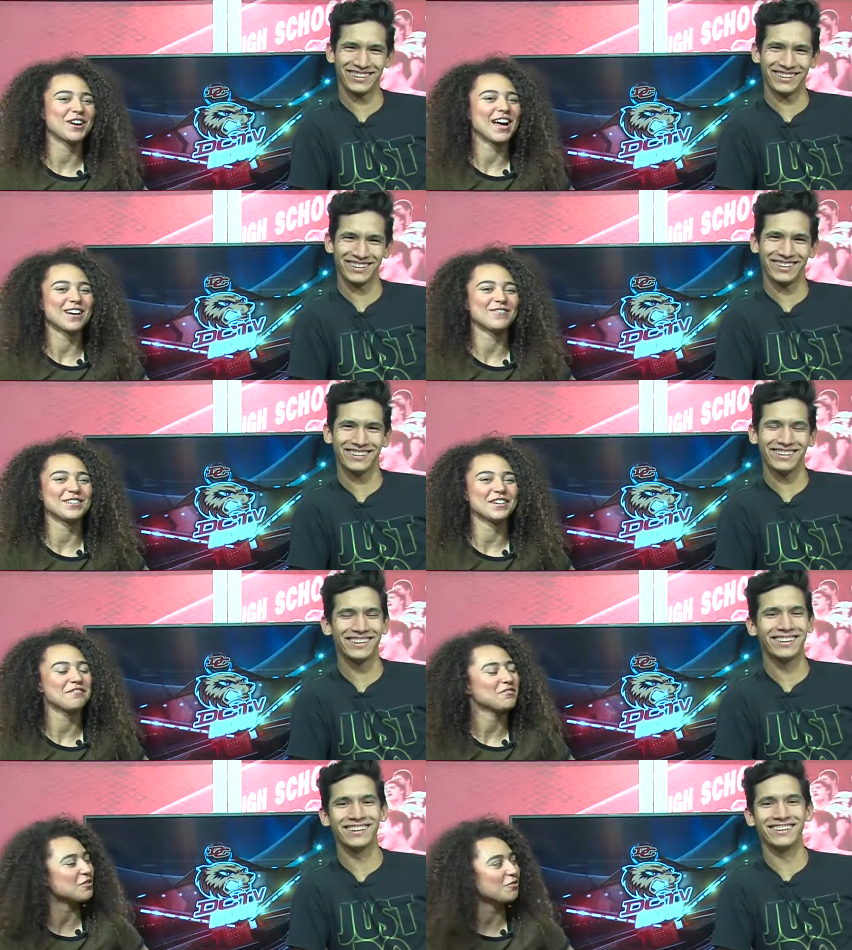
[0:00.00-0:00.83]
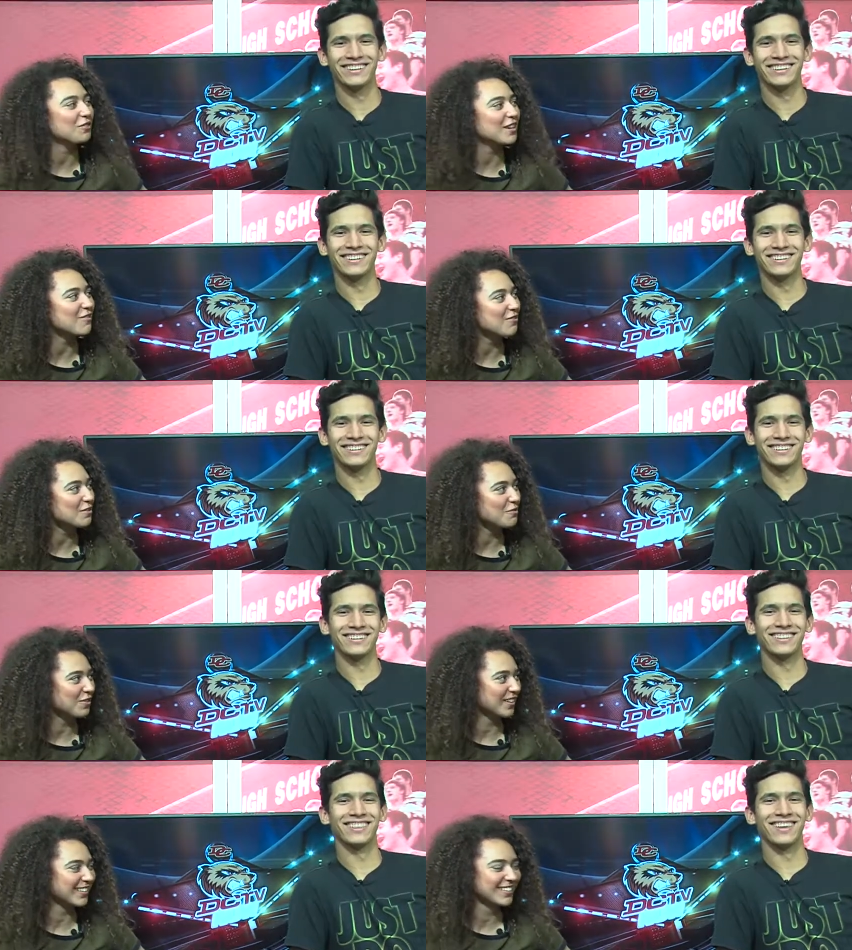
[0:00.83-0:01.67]
Speaker 1: have enough food for
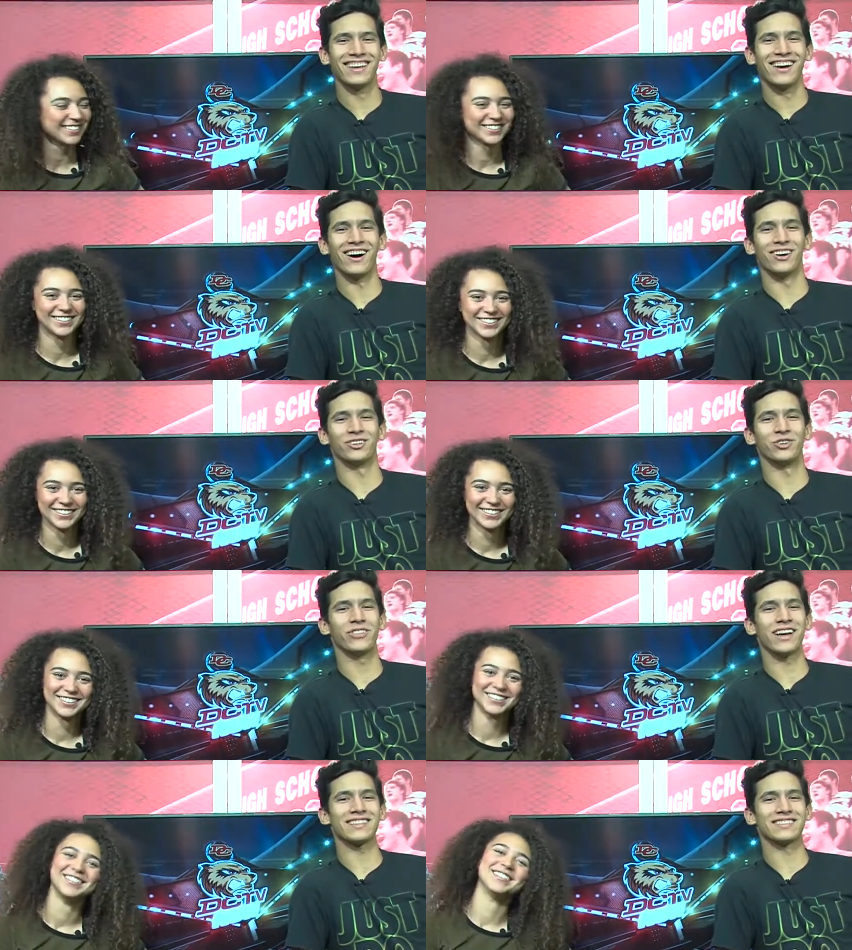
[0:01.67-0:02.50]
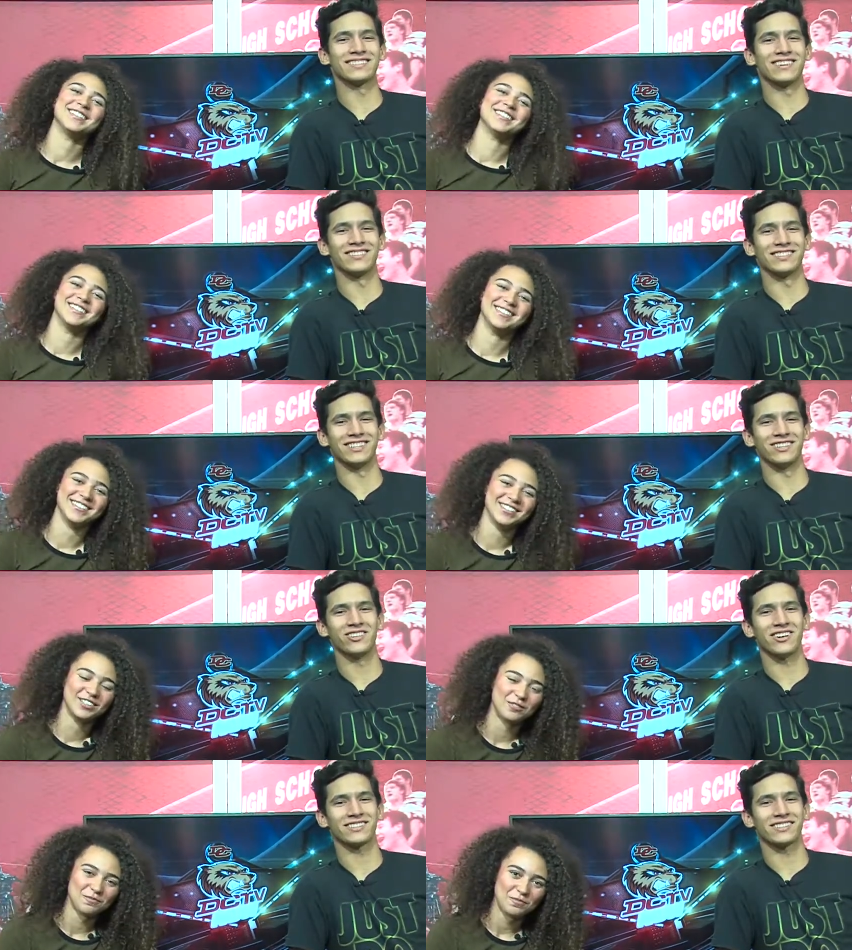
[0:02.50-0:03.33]
everyone.
Speaker 2: Our
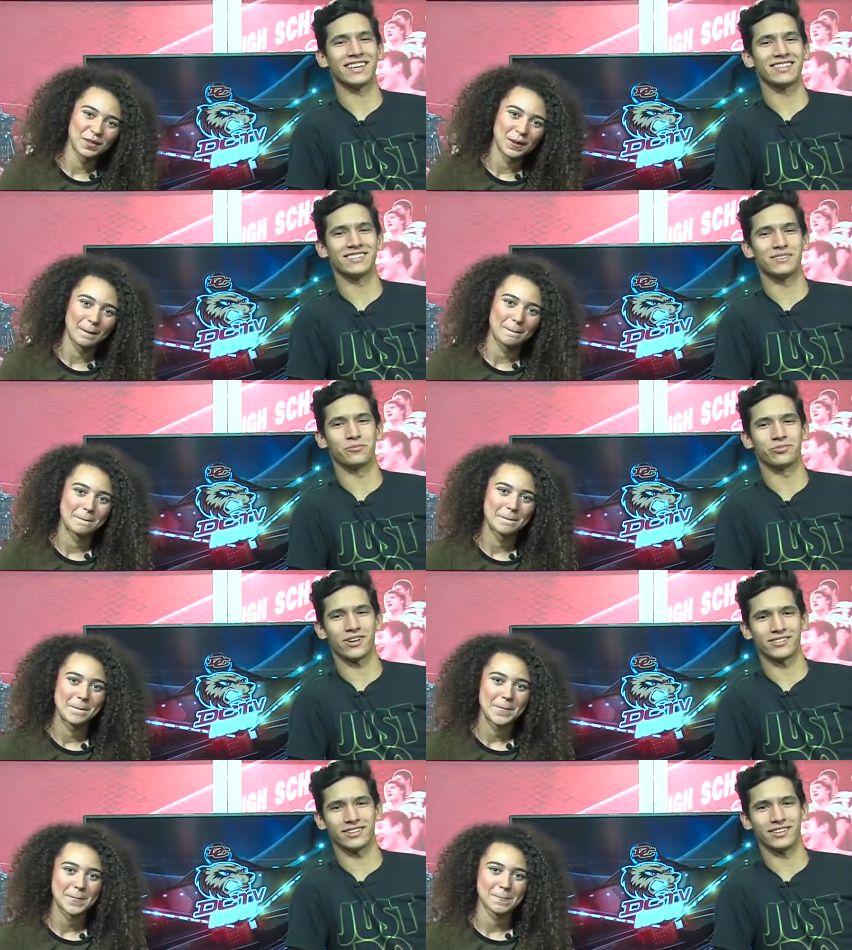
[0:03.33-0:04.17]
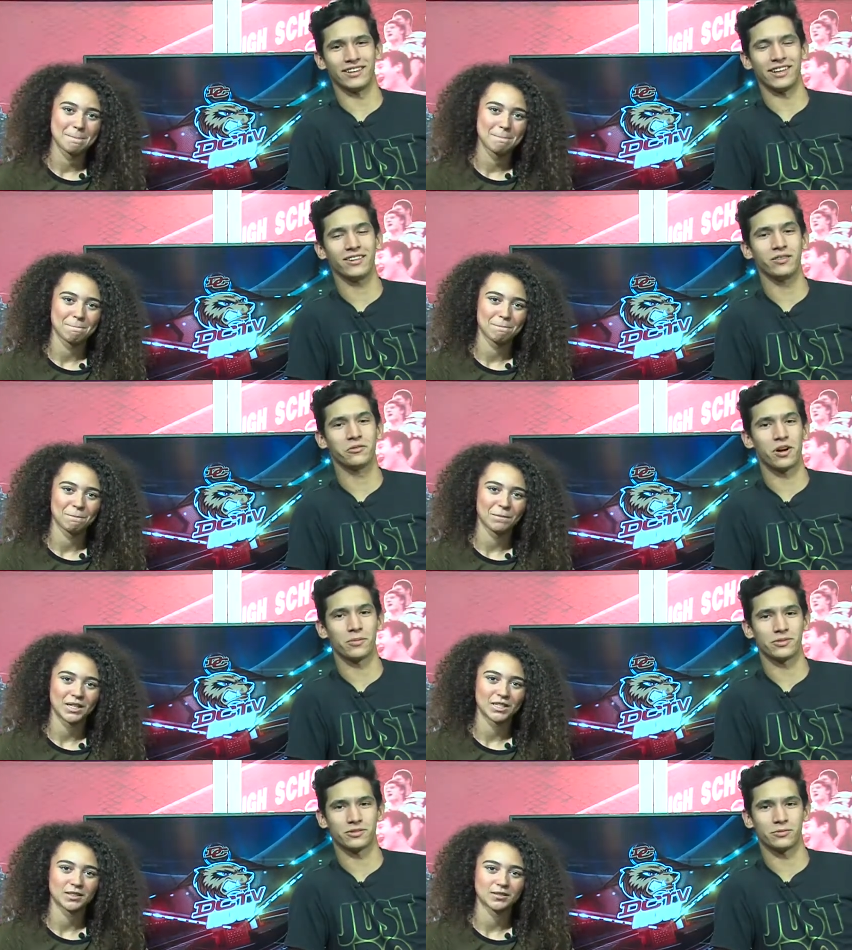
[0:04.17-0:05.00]
2017-2018 president, Layla
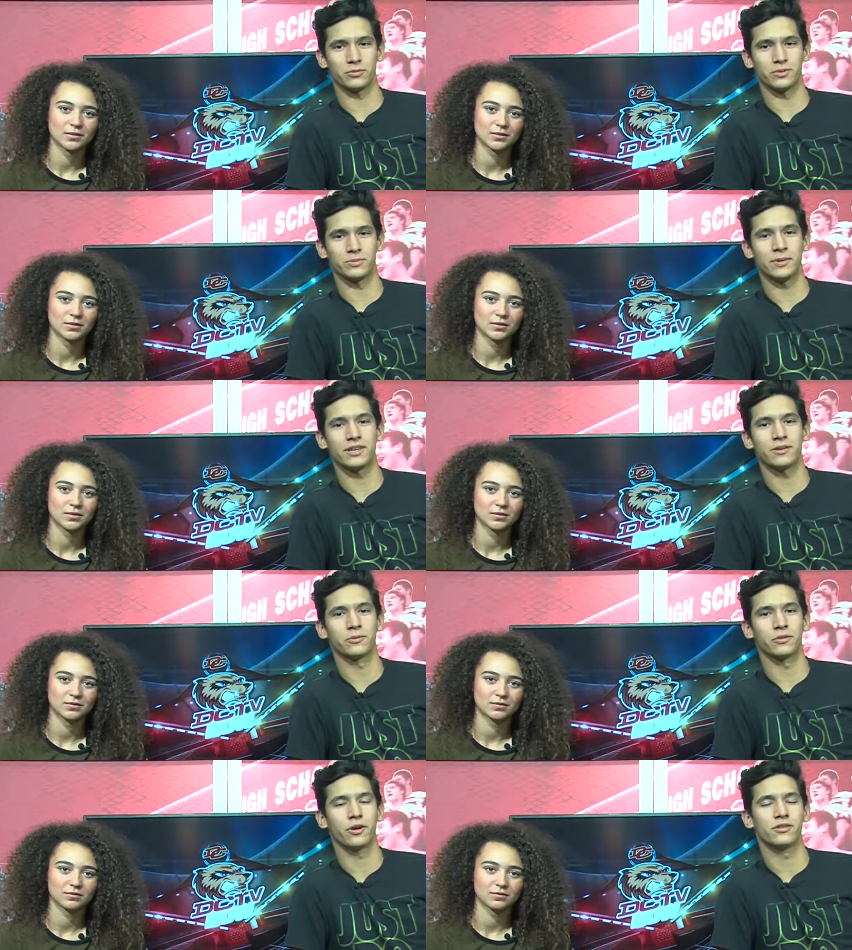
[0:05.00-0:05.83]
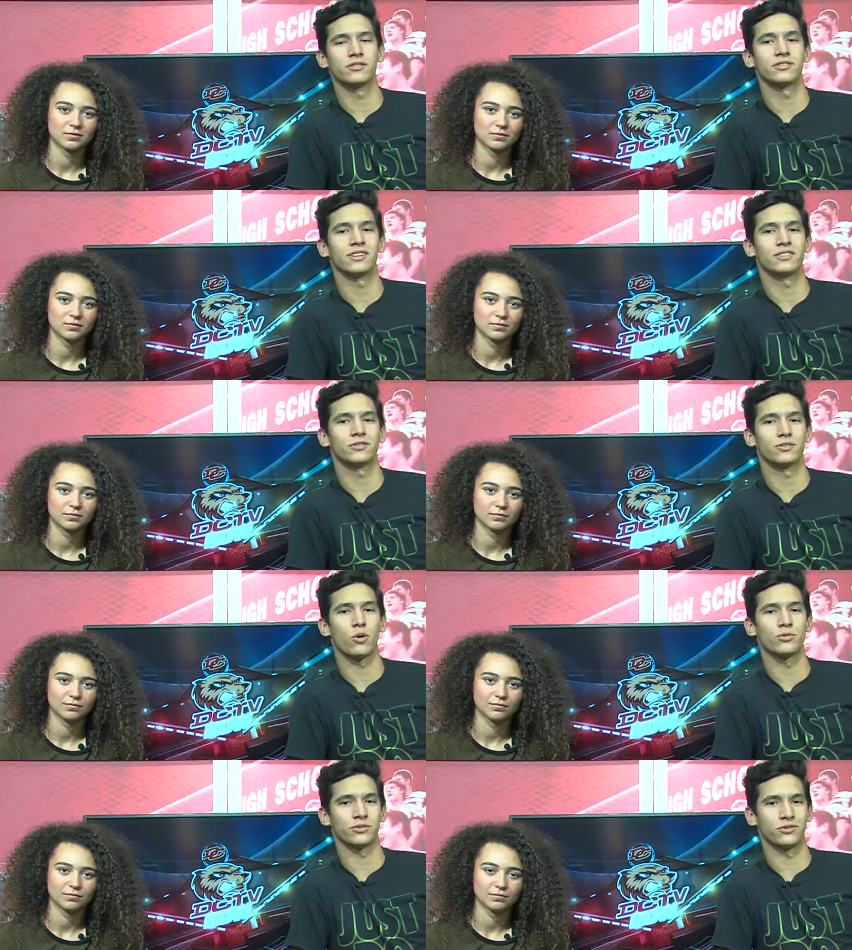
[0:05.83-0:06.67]
Robertson, will be speaking in regards to next year's
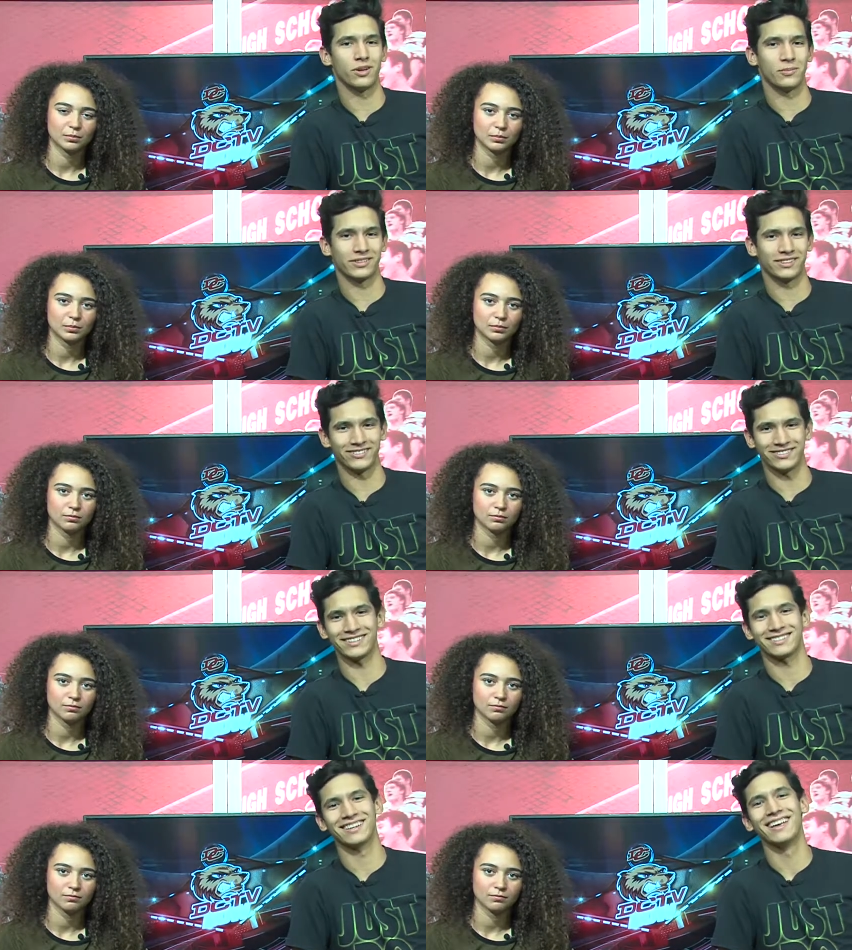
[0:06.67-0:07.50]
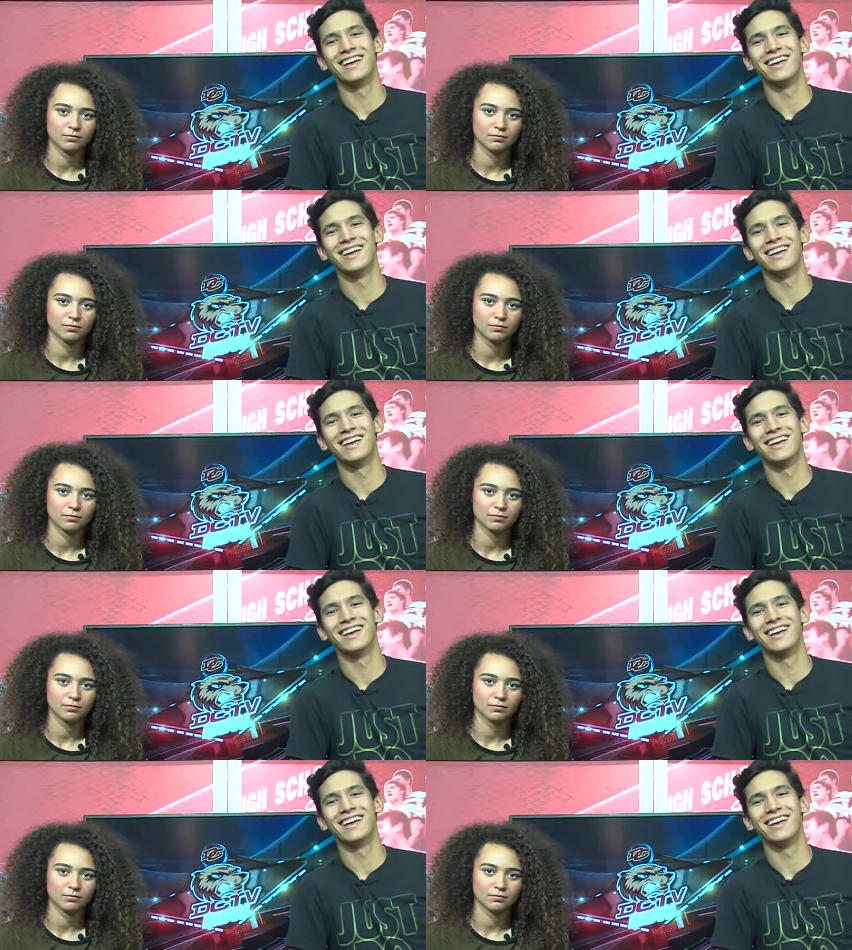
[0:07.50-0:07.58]
HOSA club activities.